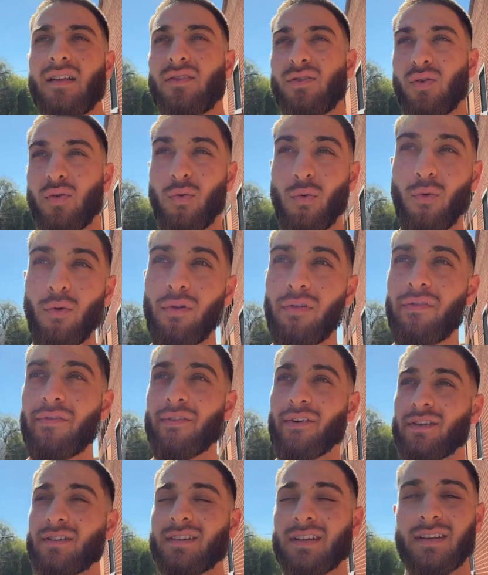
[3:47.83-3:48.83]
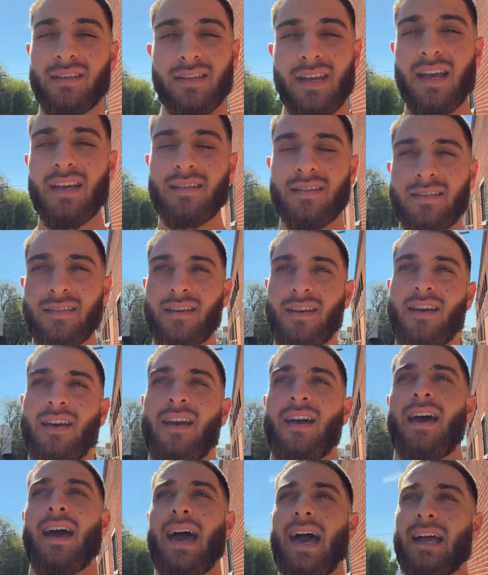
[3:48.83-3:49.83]
tool for success
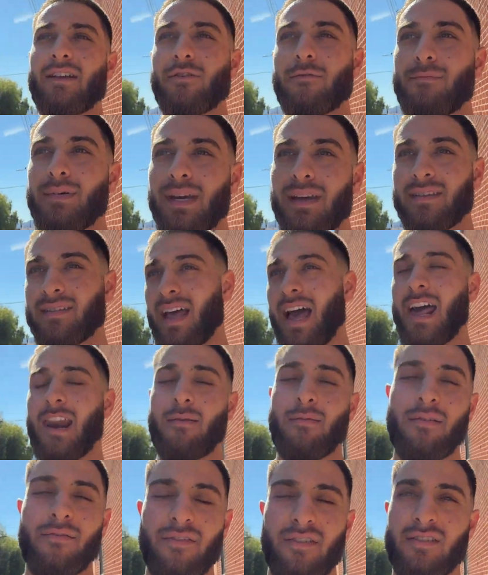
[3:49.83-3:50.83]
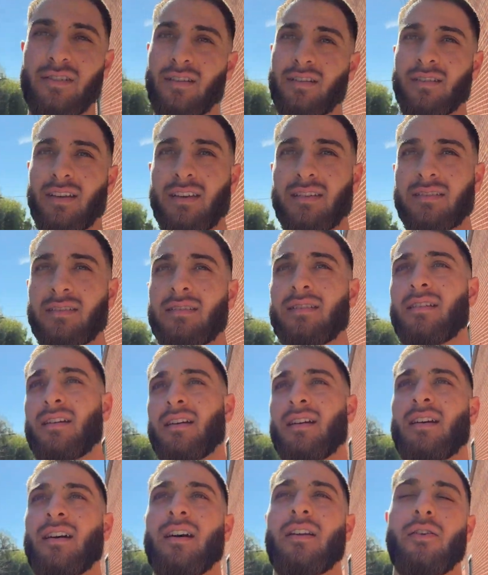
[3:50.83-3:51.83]
and your biggest enemy for success.
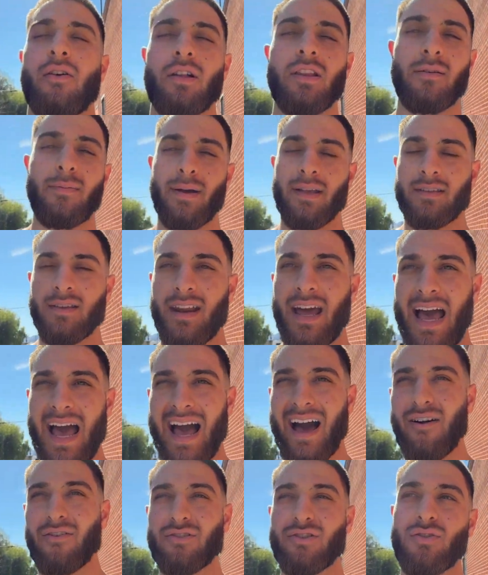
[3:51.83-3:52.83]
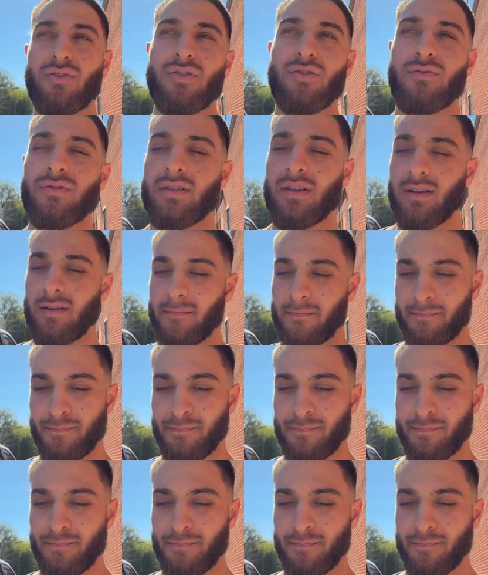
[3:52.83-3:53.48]
It all depends on how you use it.